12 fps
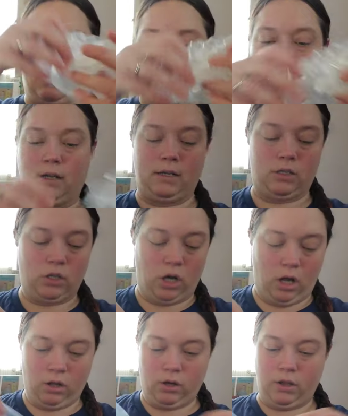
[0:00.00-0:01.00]
It is
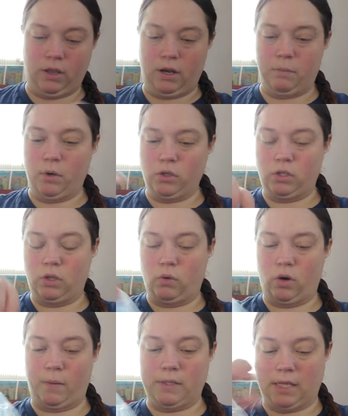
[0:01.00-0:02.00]
taller than most of the
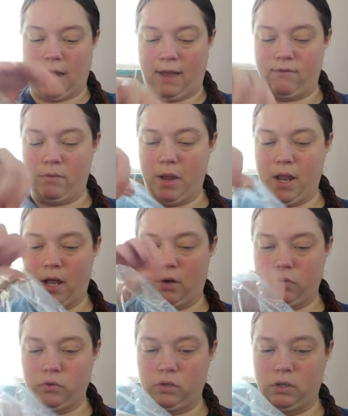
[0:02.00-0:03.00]
warmers I have in my
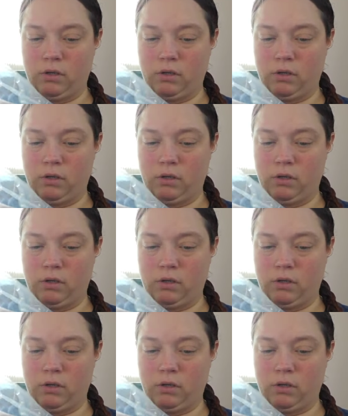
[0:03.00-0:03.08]
house.